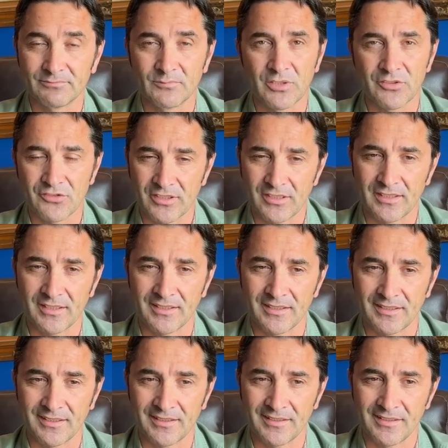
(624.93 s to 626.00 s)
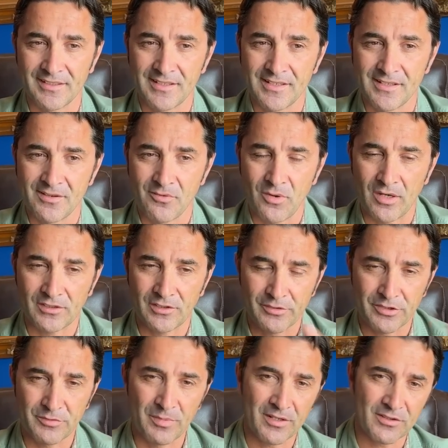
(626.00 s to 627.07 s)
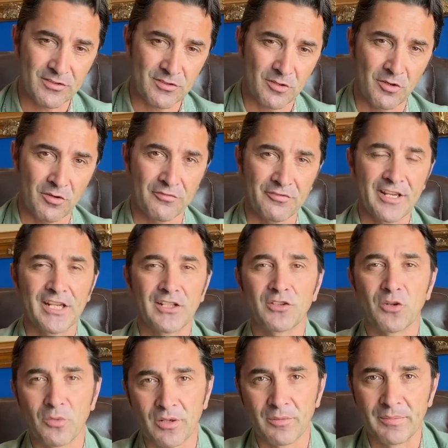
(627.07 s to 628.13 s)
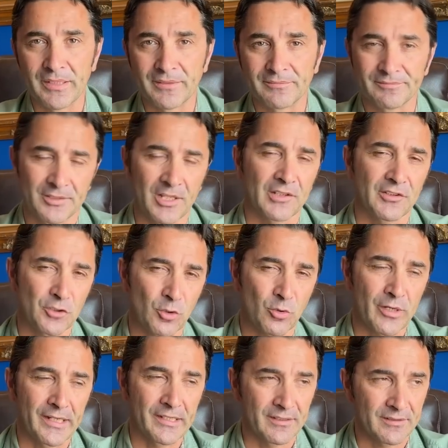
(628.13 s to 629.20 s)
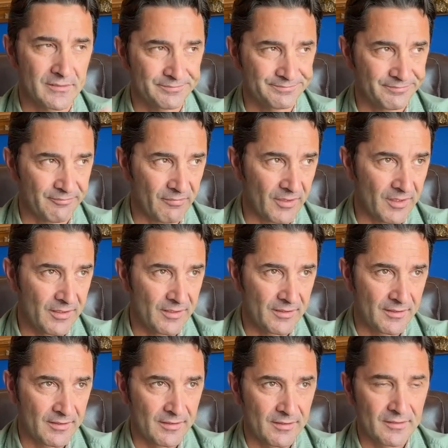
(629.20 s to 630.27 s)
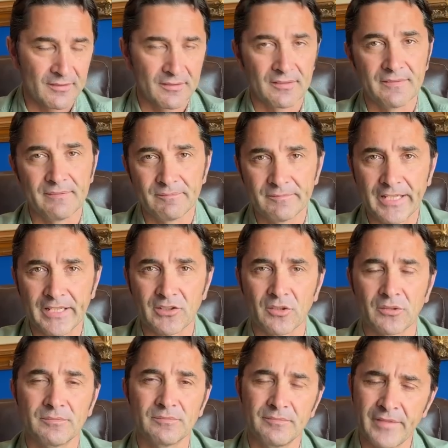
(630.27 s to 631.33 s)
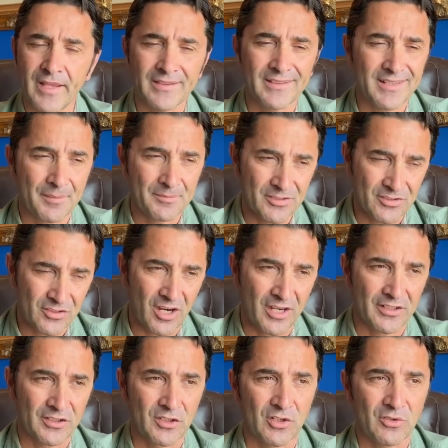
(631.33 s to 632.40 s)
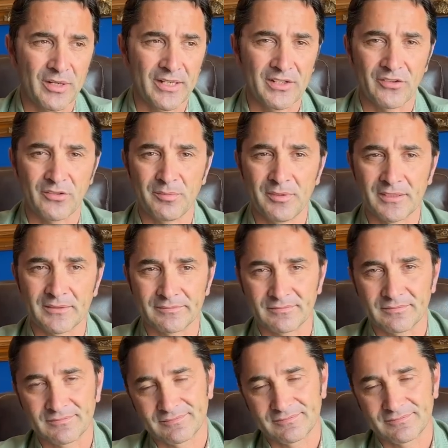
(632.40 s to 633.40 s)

We'll see uh, what the response of NATO will be, not the Ukrainians. NATO. Not that I'm discarding Ukrainians, but